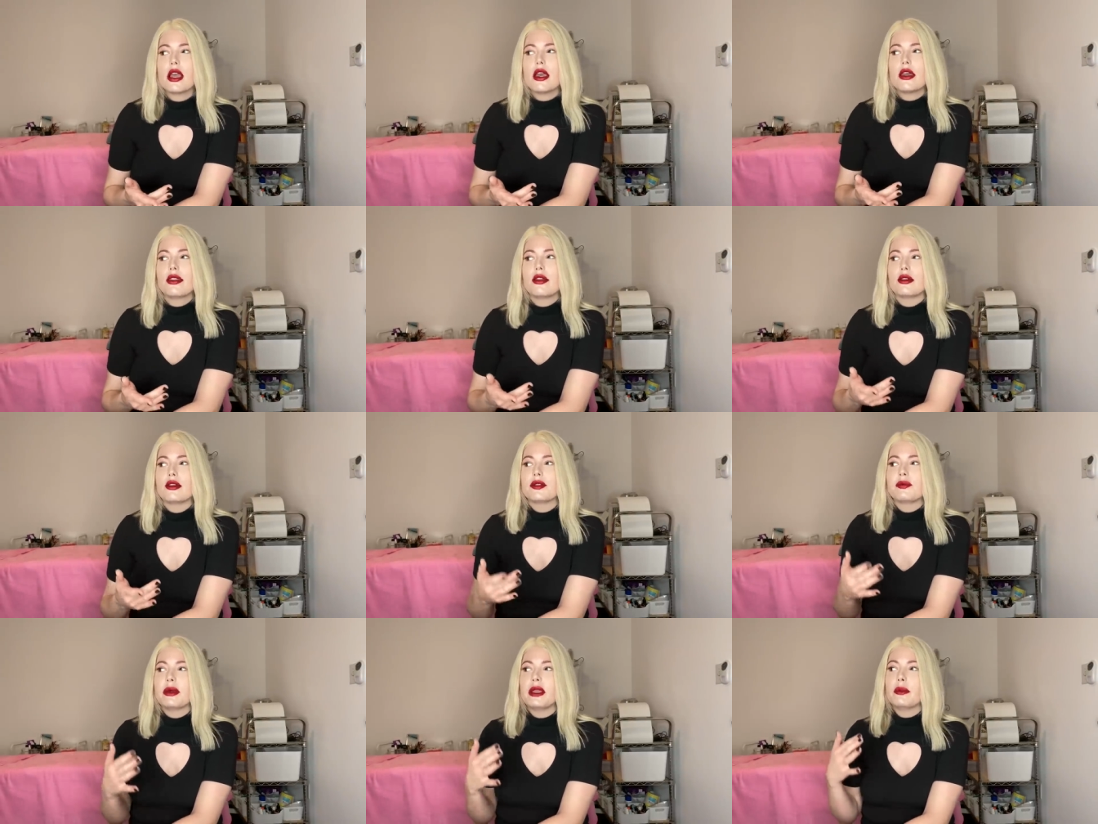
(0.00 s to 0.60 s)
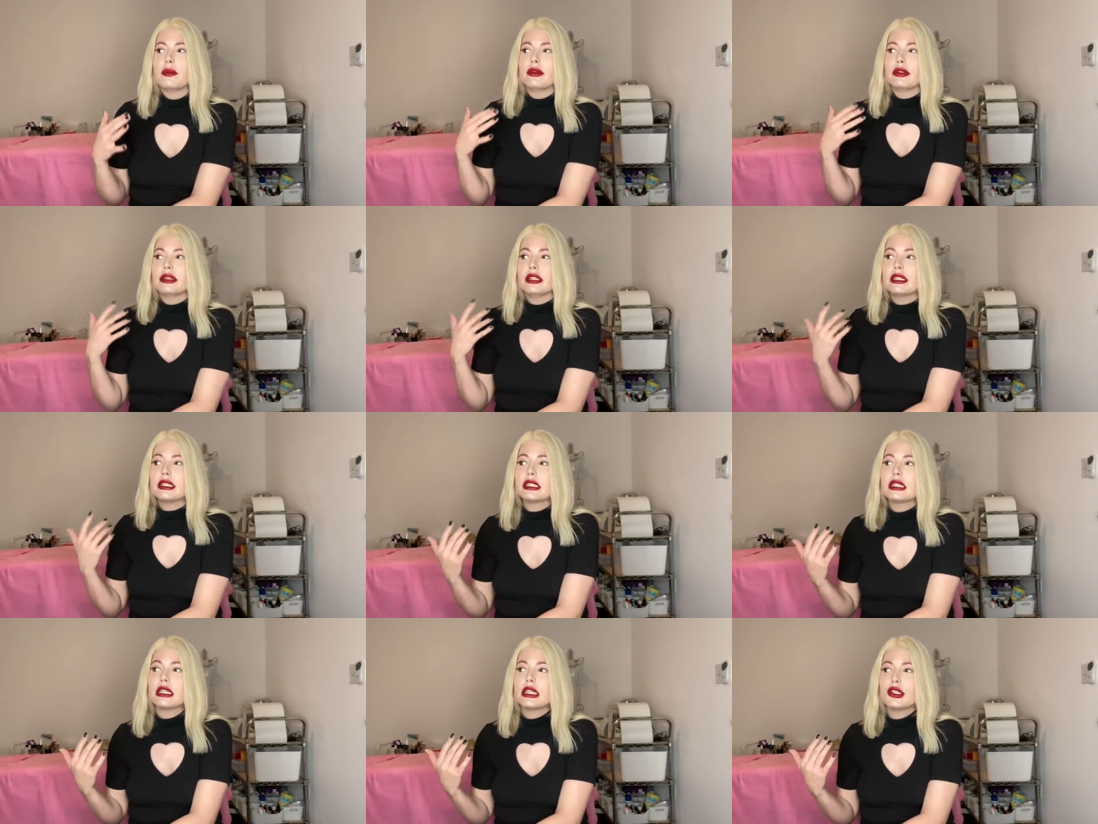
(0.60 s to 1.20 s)
There's people
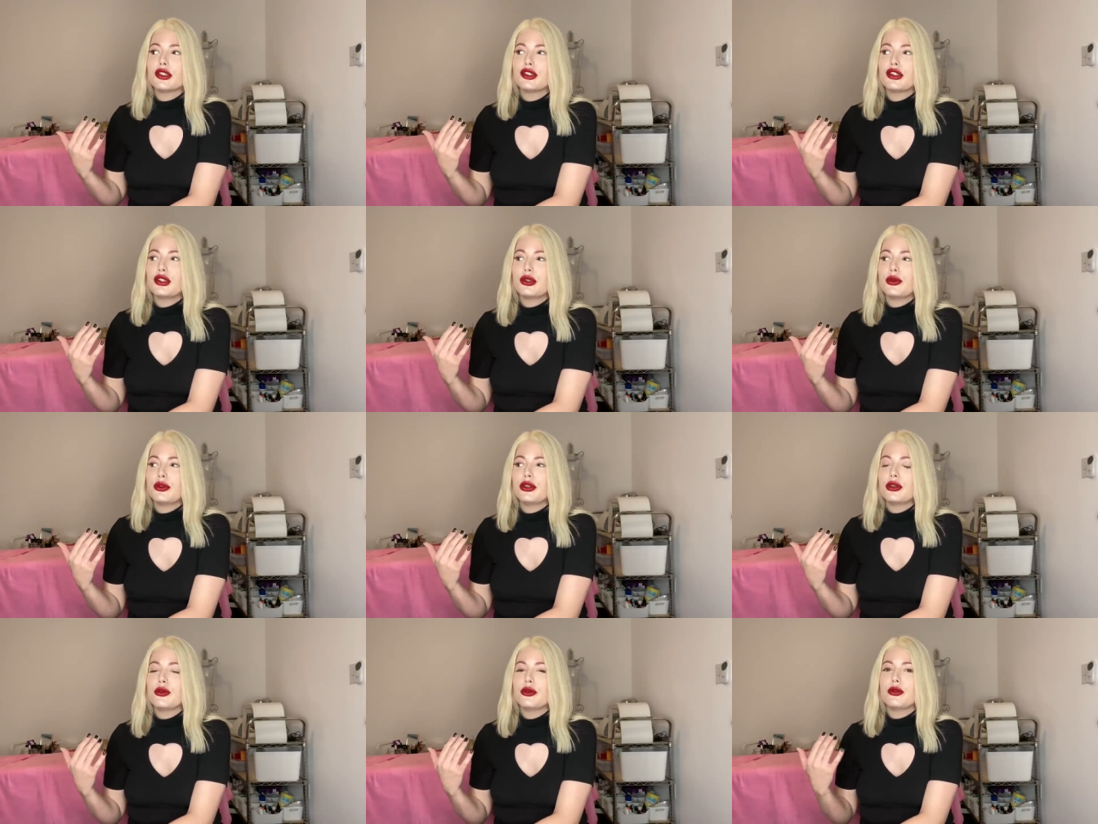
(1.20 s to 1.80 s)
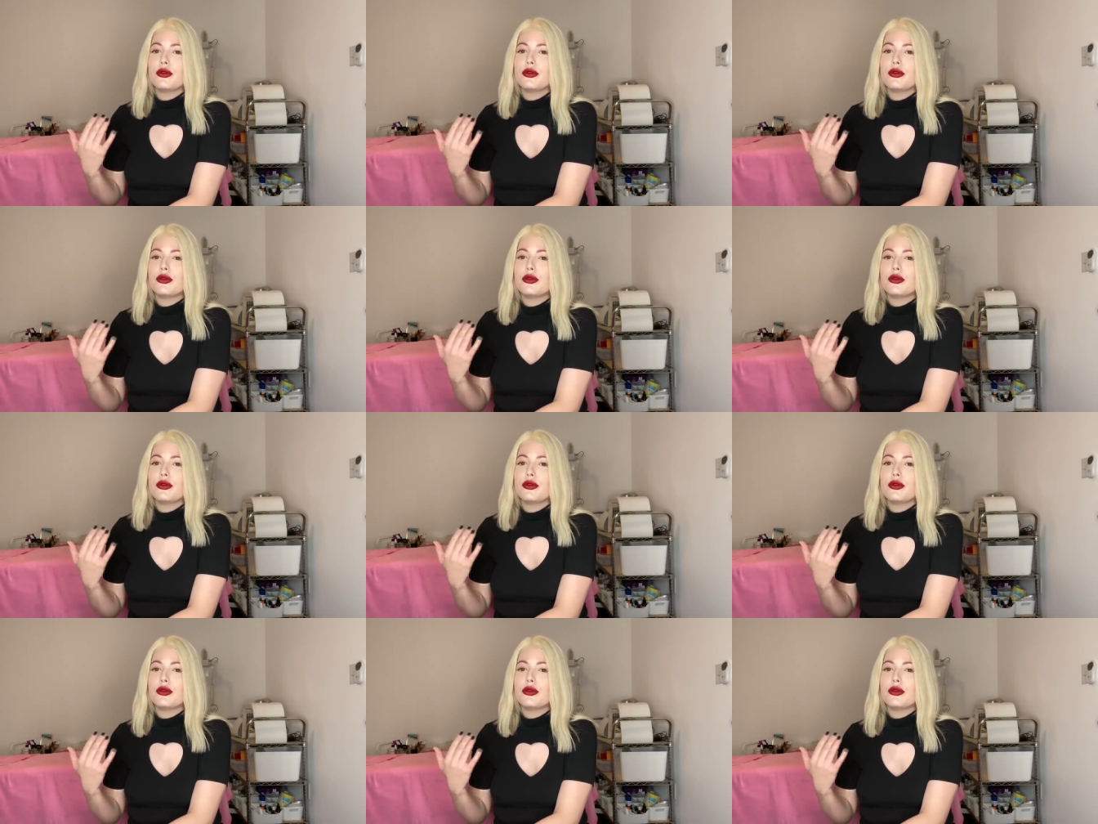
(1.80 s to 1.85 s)
listening to you.